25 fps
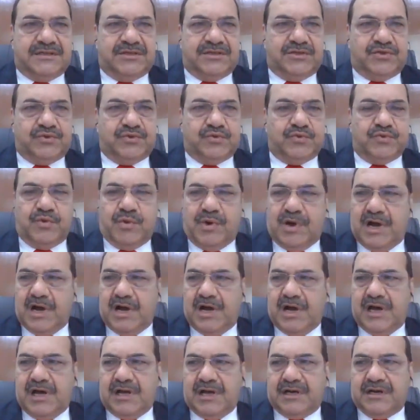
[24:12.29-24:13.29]
you
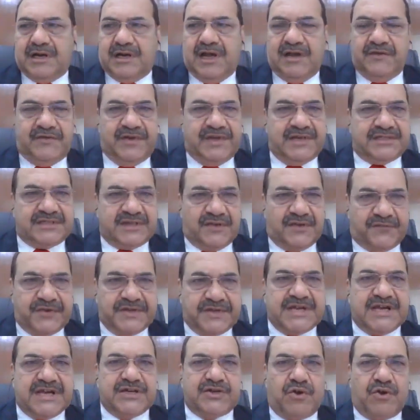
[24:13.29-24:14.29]
are having
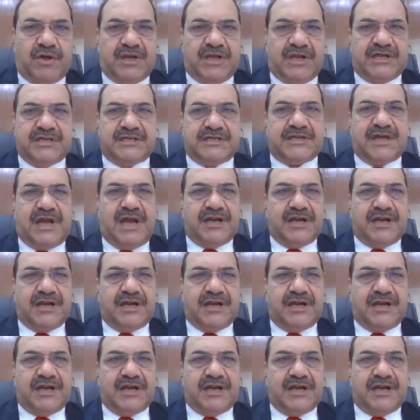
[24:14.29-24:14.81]
sufficient knowledge